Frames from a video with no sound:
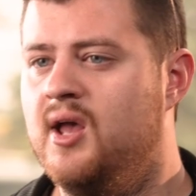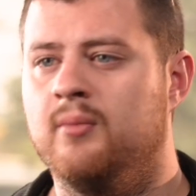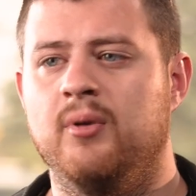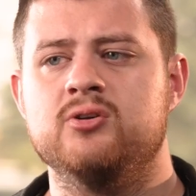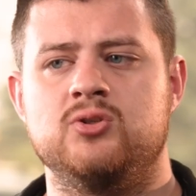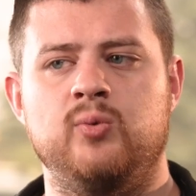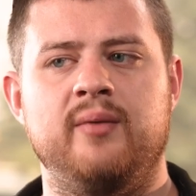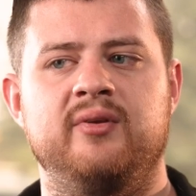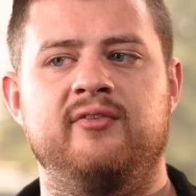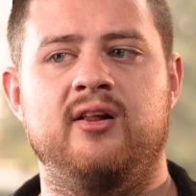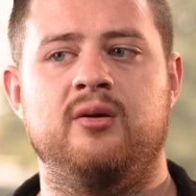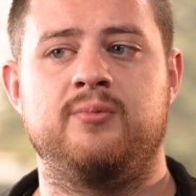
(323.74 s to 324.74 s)
Most web
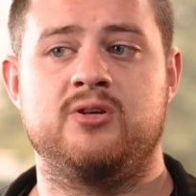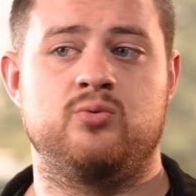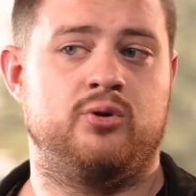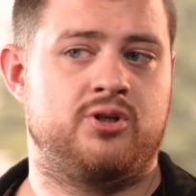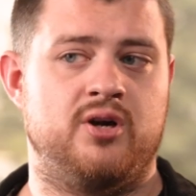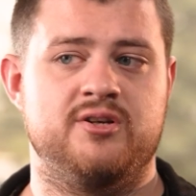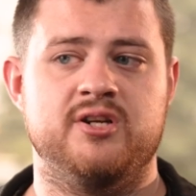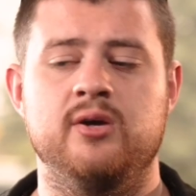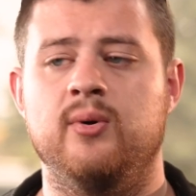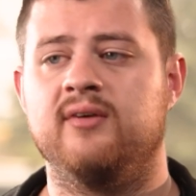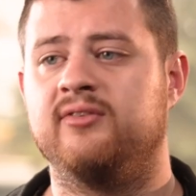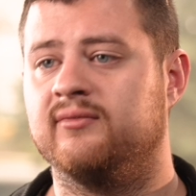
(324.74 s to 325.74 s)
developers will charge
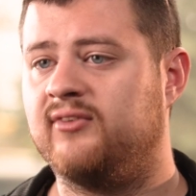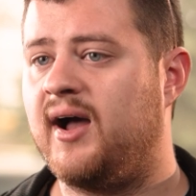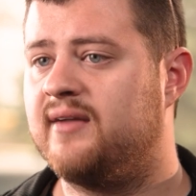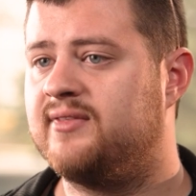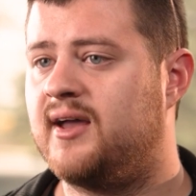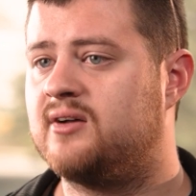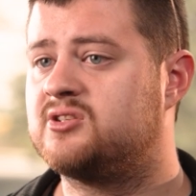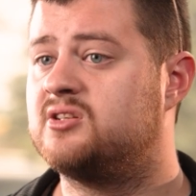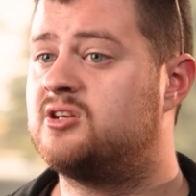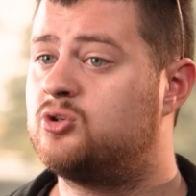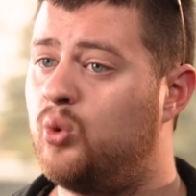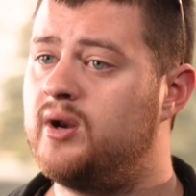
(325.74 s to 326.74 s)
anywhere from $5,000
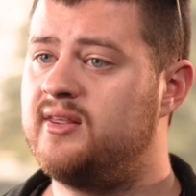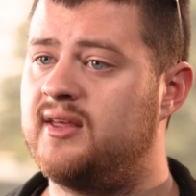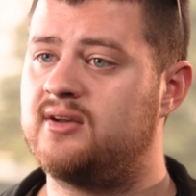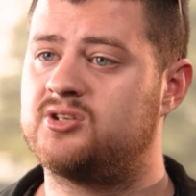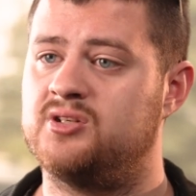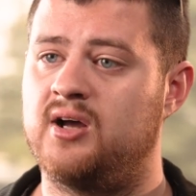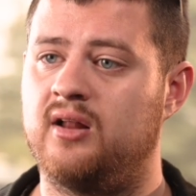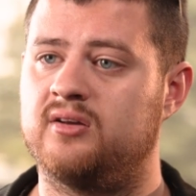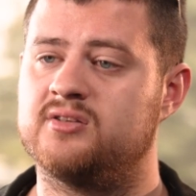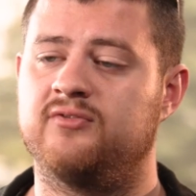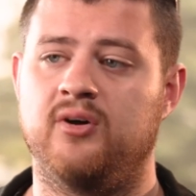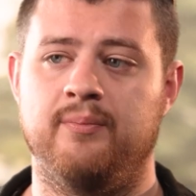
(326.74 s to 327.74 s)
to
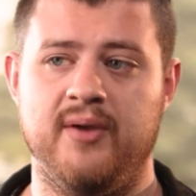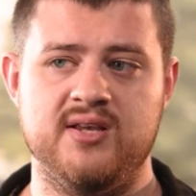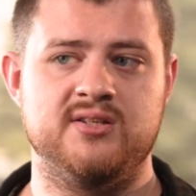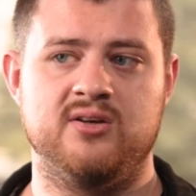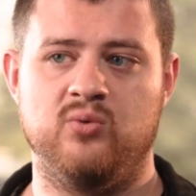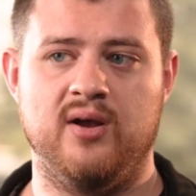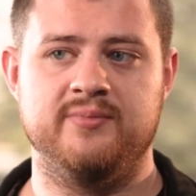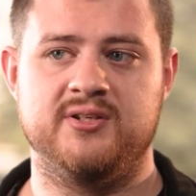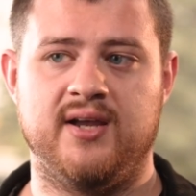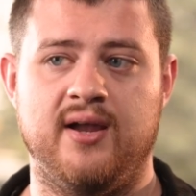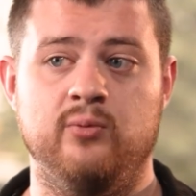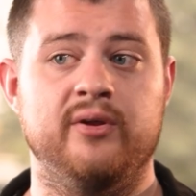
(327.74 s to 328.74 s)
$20,000 for a basic
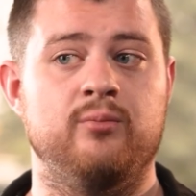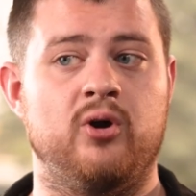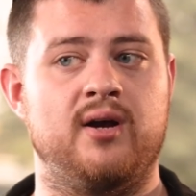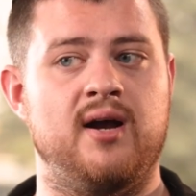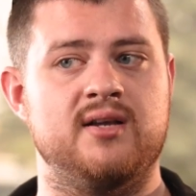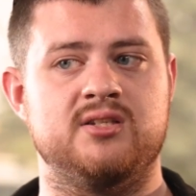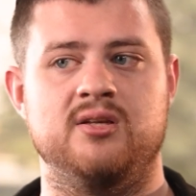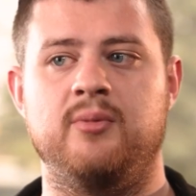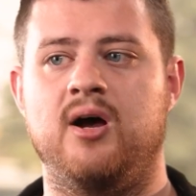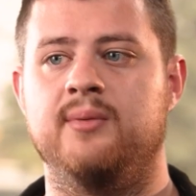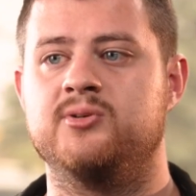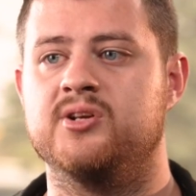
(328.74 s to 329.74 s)
website, with more custom
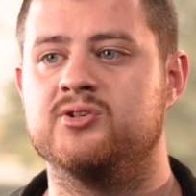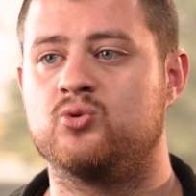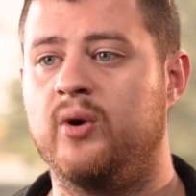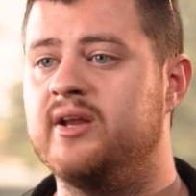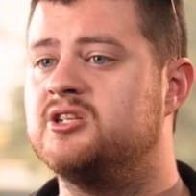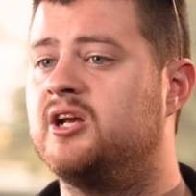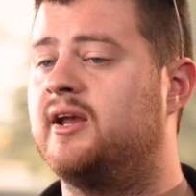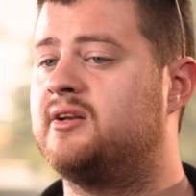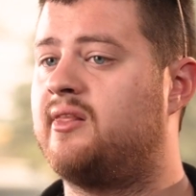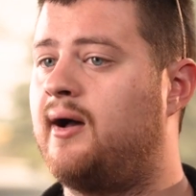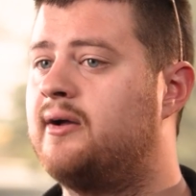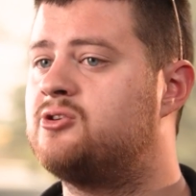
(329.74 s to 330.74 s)
options ranging into
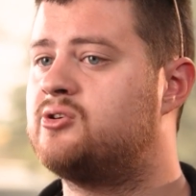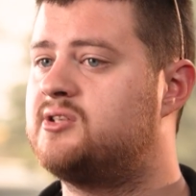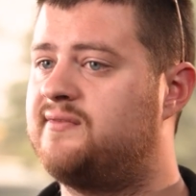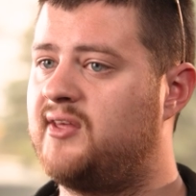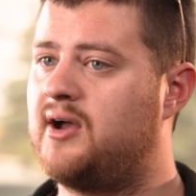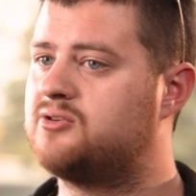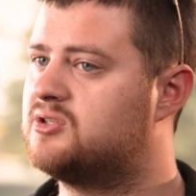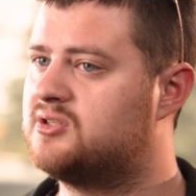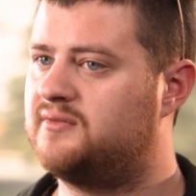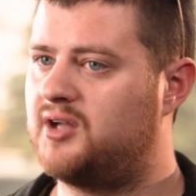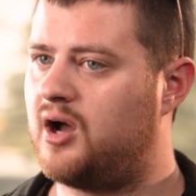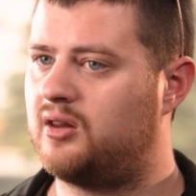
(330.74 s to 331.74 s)
the hundreds of thousands
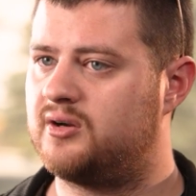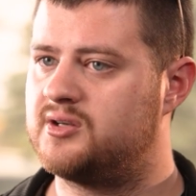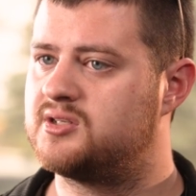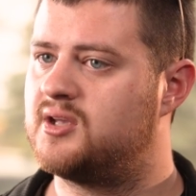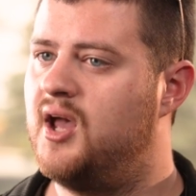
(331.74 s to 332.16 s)
of dollars.